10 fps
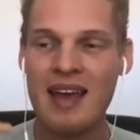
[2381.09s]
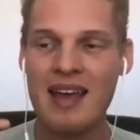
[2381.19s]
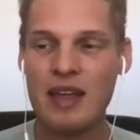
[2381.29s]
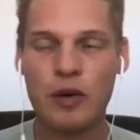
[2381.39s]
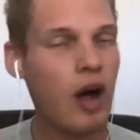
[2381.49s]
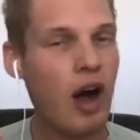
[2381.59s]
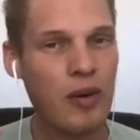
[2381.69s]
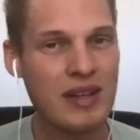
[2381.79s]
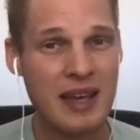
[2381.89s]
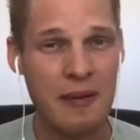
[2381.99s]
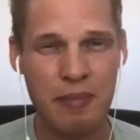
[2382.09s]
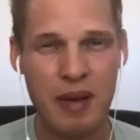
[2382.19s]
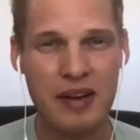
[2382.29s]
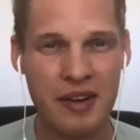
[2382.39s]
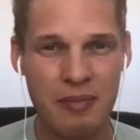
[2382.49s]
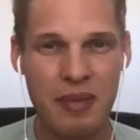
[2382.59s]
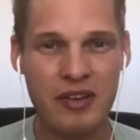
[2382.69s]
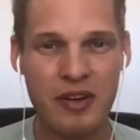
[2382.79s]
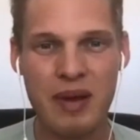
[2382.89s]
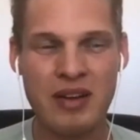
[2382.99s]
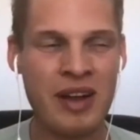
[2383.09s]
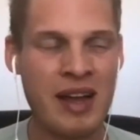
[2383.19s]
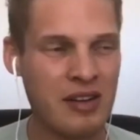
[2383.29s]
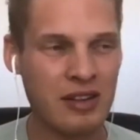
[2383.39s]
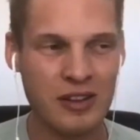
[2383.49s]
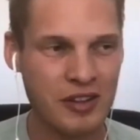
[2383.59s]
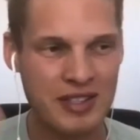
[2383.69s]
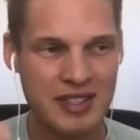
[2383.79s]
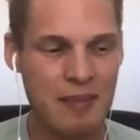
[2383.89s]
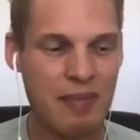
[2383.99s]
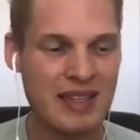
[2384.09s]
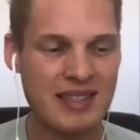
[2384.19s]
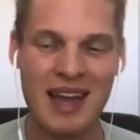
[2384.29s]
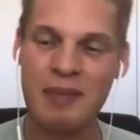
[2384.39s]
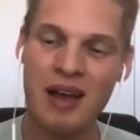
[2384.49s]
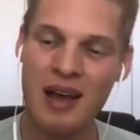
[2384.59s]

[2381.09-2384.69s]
it'll always get better and better and better, and you'll learn step by step.